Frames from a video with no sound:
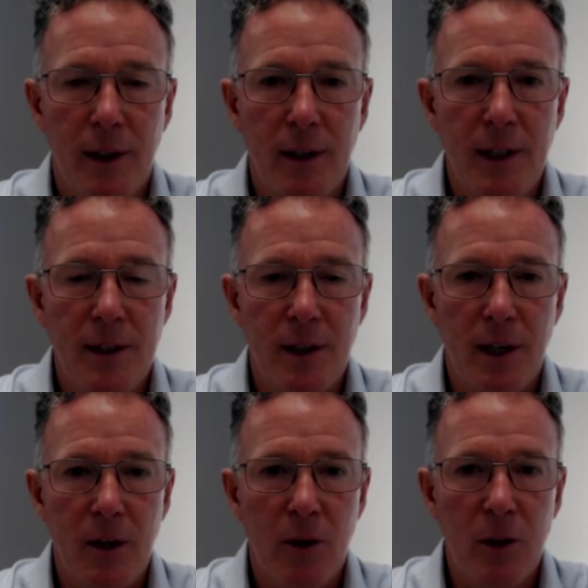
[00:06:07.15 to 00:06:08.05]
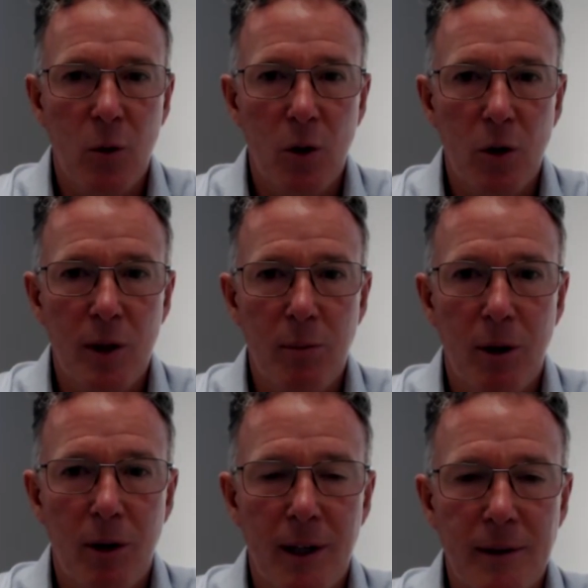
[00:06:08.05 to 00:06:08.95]
It's a high quality
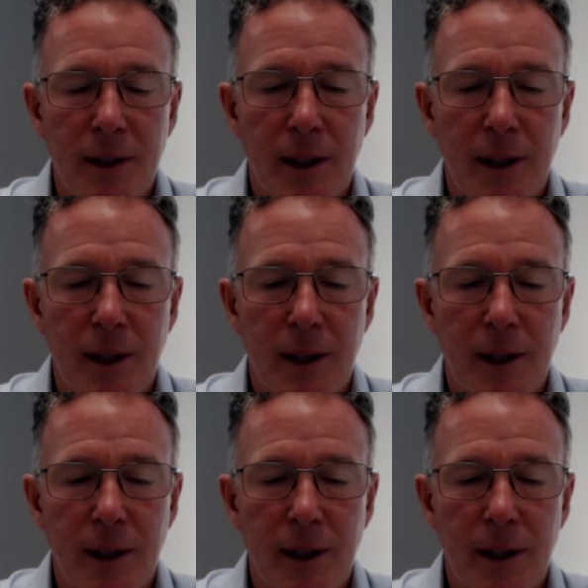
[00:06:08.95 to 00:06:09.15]
product.